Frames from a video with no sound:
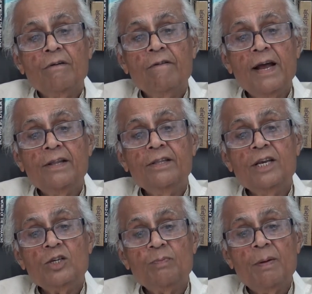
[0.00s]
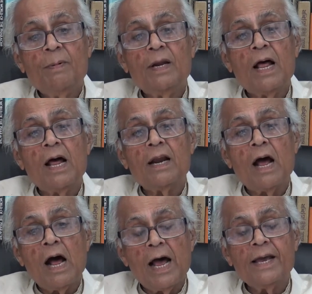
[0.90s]
When these people are
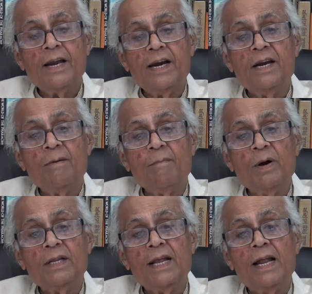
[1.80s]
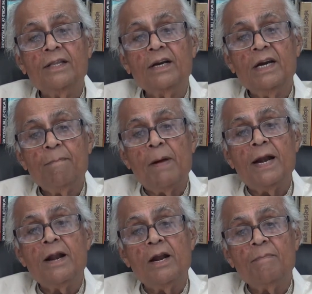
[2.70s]
higher in number than the
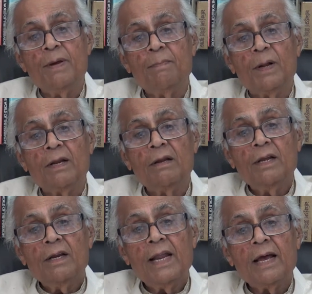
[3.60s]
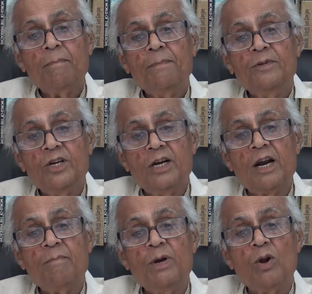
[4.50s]
dependent people, like
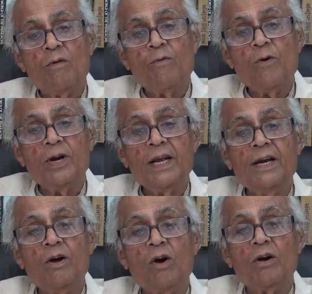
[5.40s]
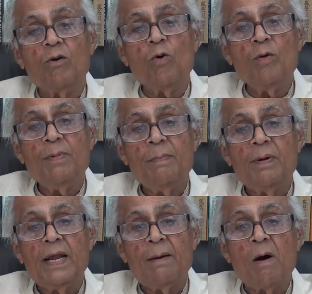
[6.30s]
children below 14 or old
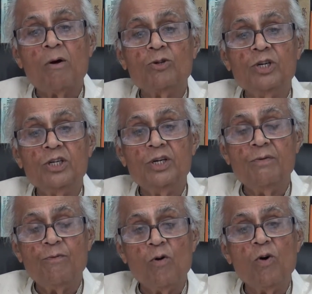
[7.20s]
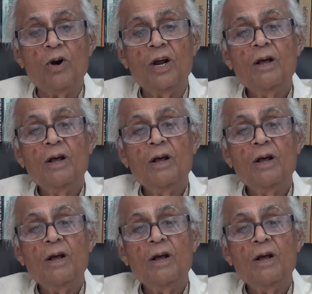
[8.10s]
people above 64,